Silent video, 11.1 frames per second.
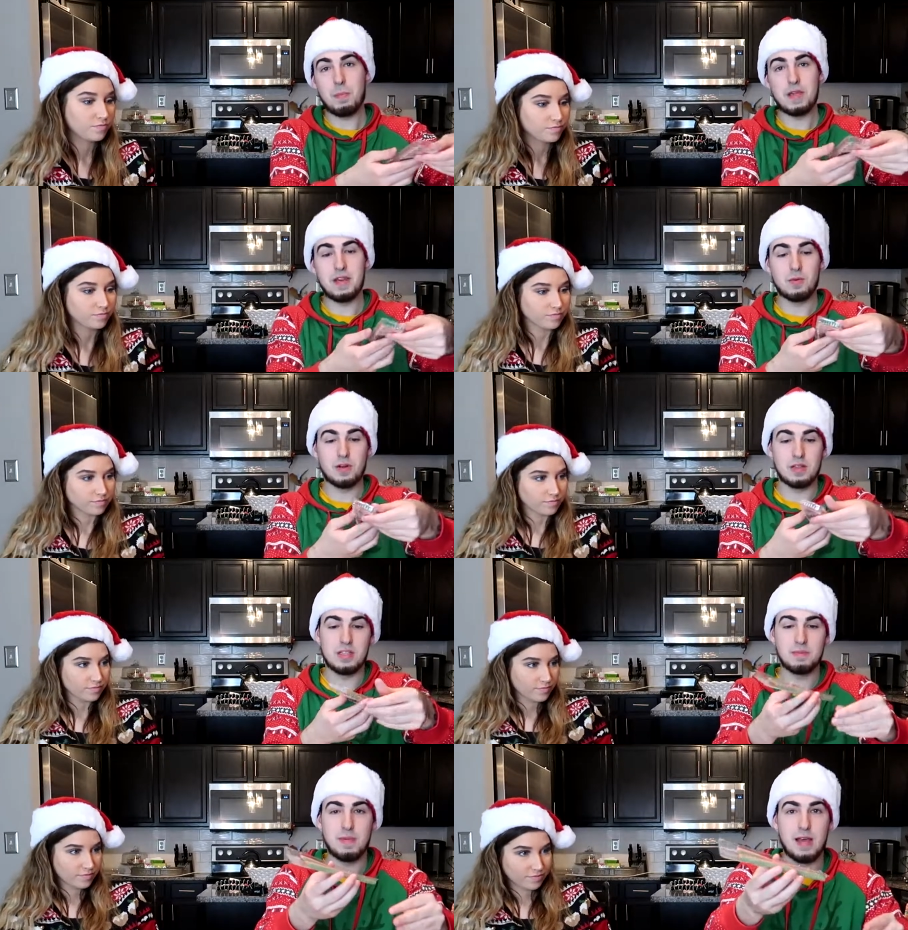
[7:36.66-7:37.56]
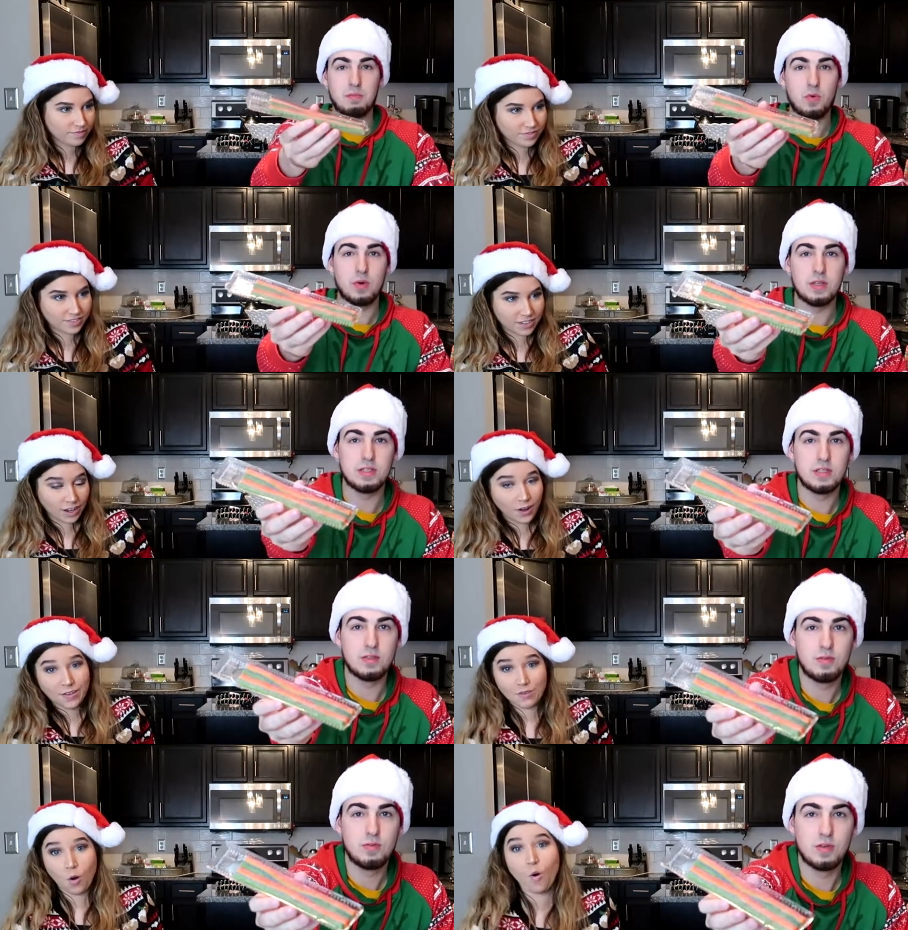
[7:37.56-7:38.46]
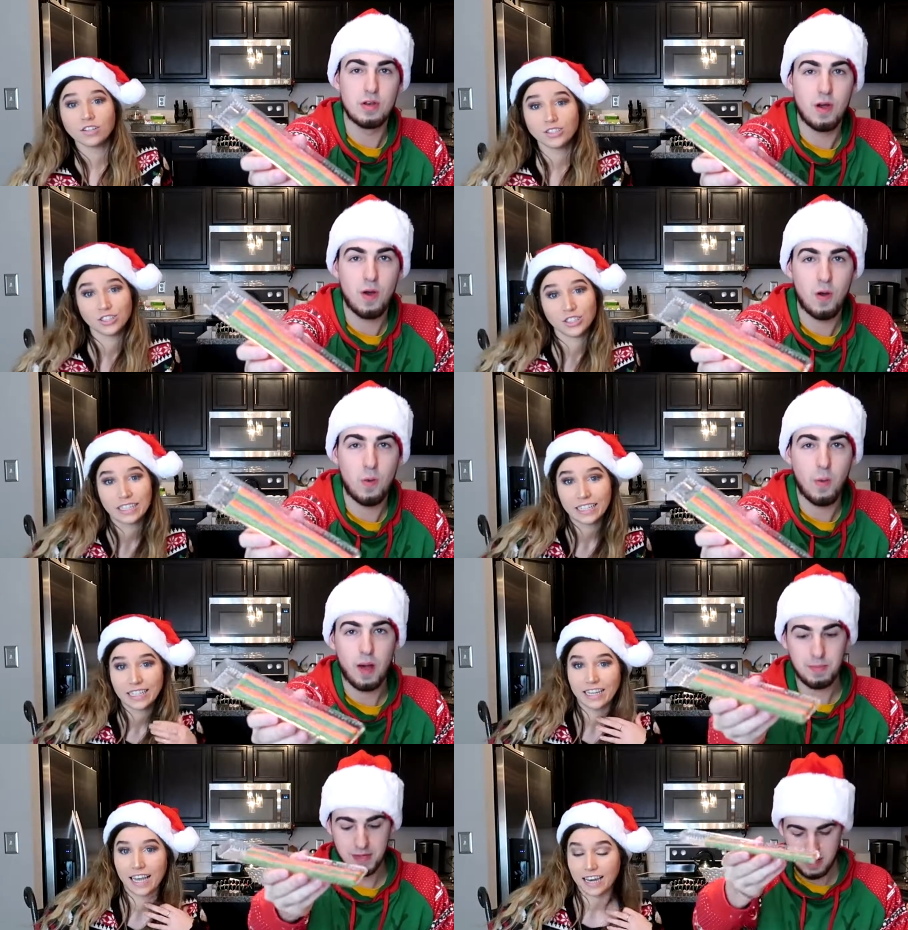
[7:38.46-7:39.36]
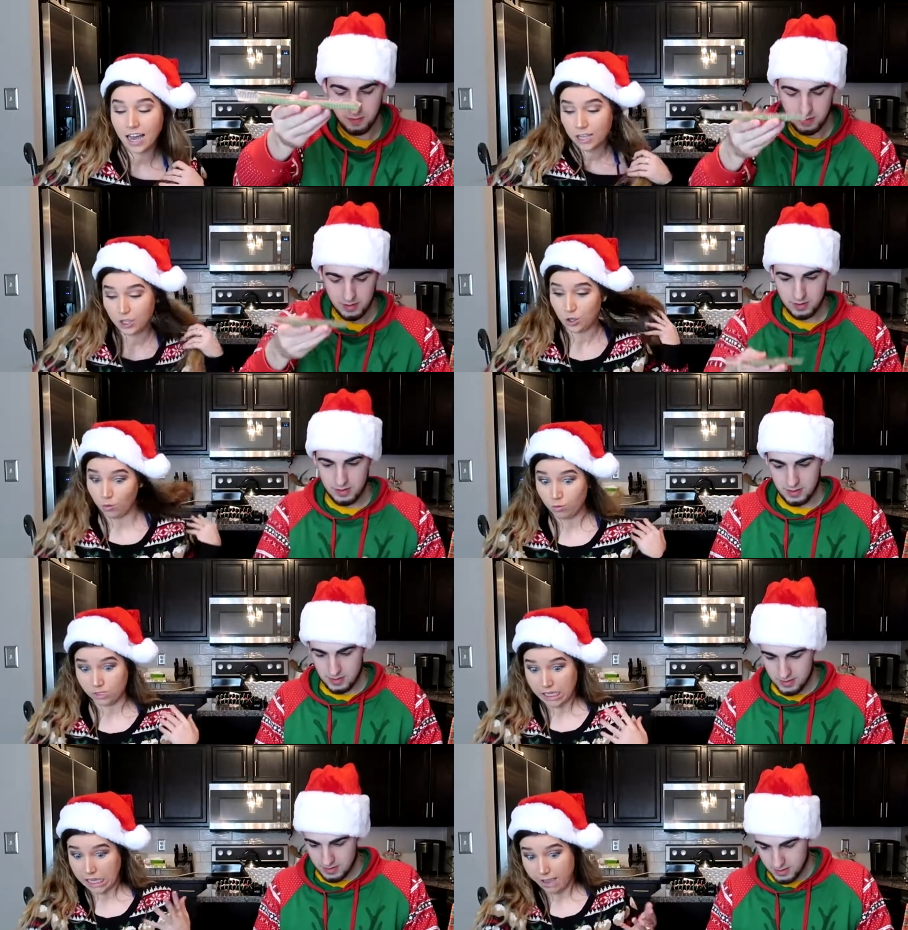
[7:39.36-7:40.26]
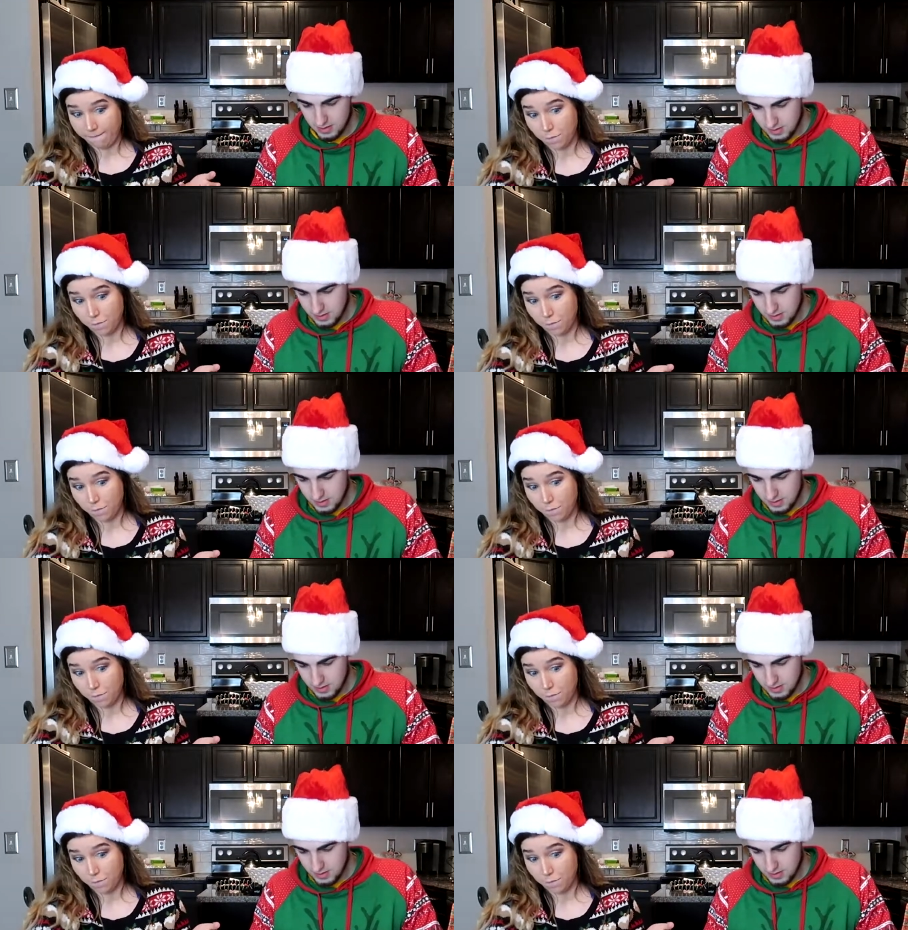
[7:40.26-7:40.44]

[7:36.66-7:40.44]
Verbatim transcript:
Speaker 1: I'm eating one of these bad boys.
Speaker 2: Oh, of course you're eating it, not using it